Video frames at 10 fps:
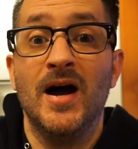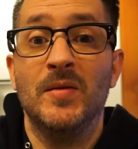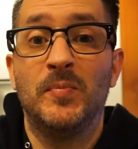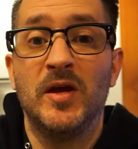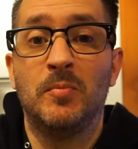on!
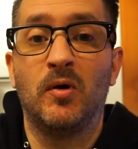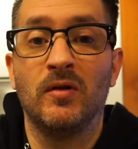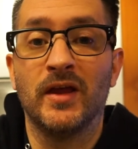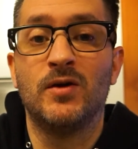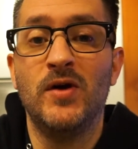on,
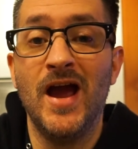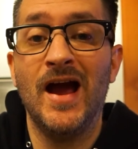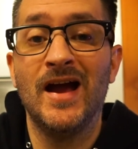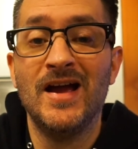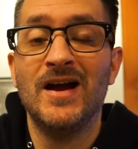people! Like, we,
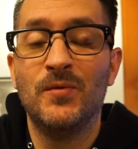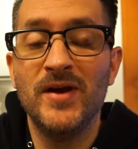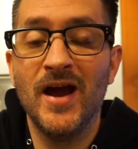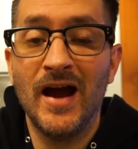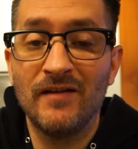ha
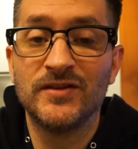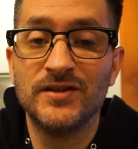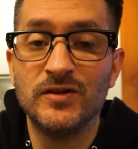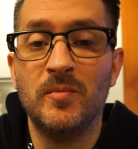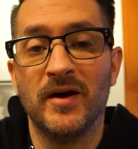we have
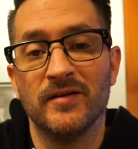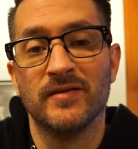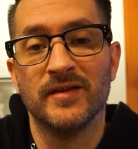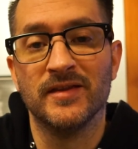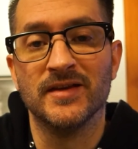to do
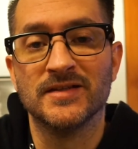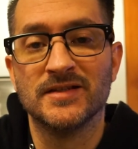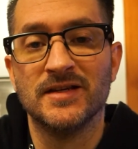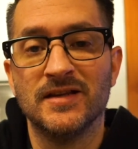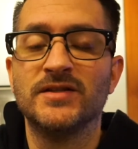better than this.